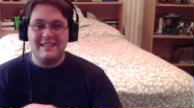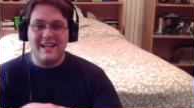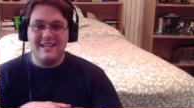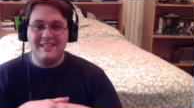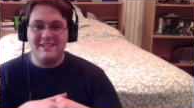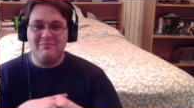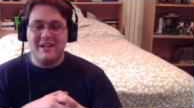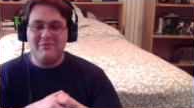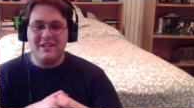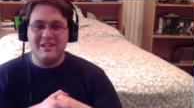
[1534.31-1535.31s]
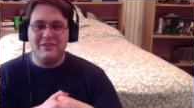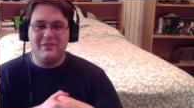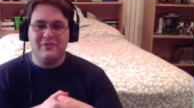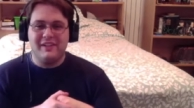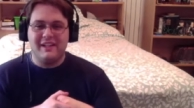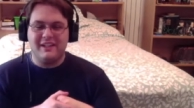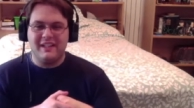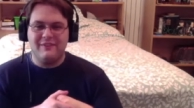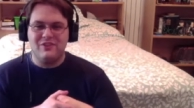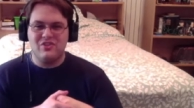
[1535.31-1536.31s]
Nate, you might want to go and fill out a
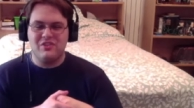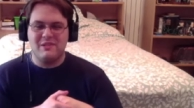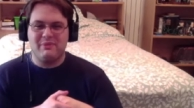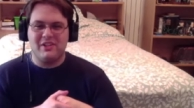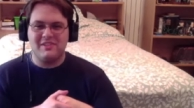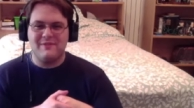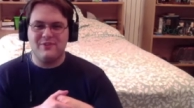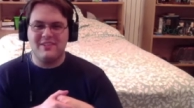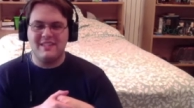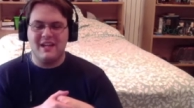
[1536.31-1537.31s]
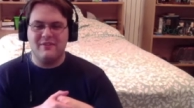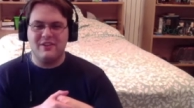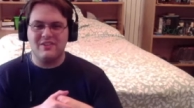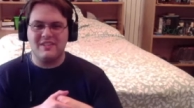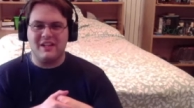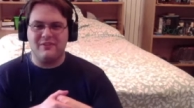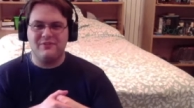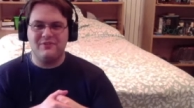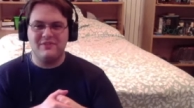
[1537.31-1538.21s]
life insurance policy for yourself.